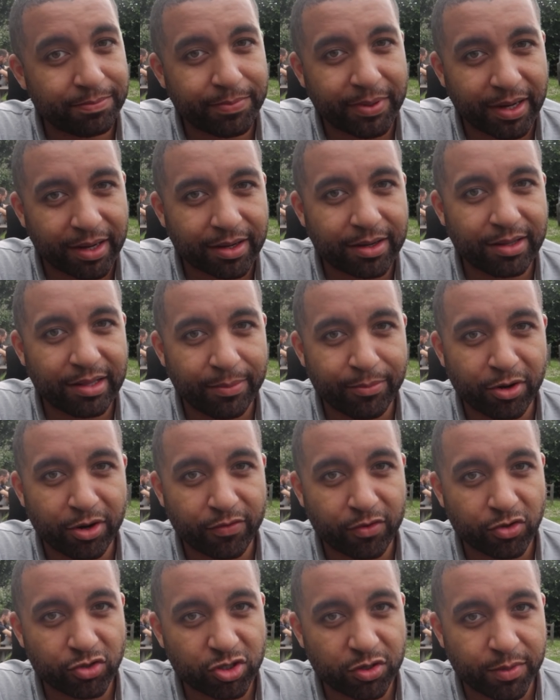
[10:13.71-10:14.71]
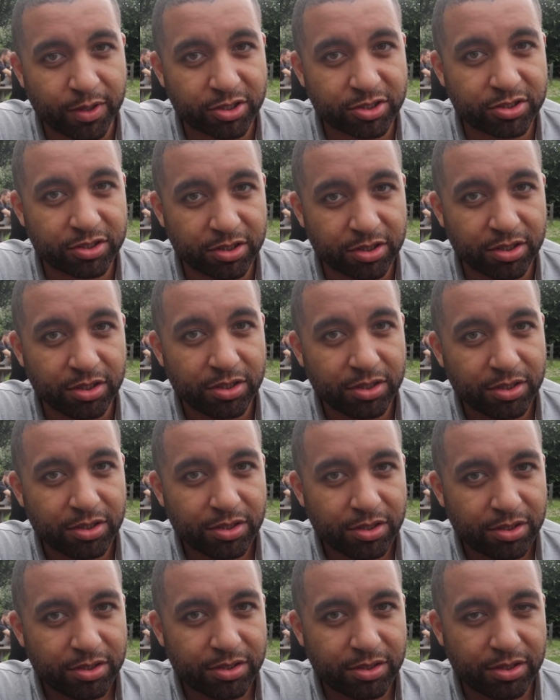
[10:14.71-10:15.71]
But Colombia have got too much to,
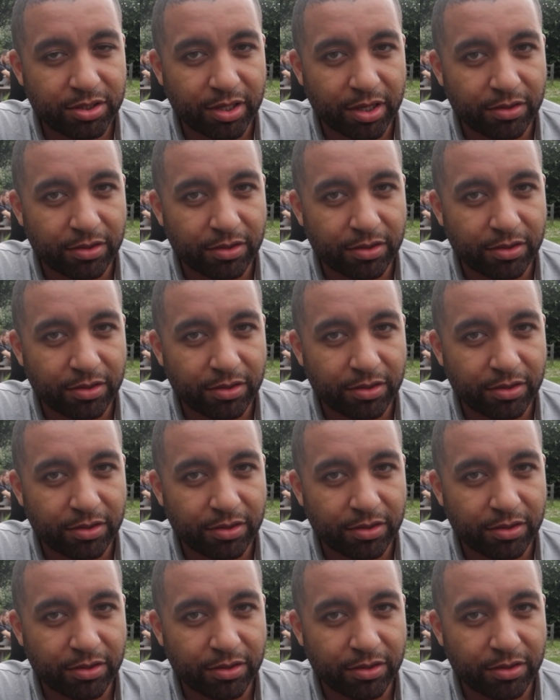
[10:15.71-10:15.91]
you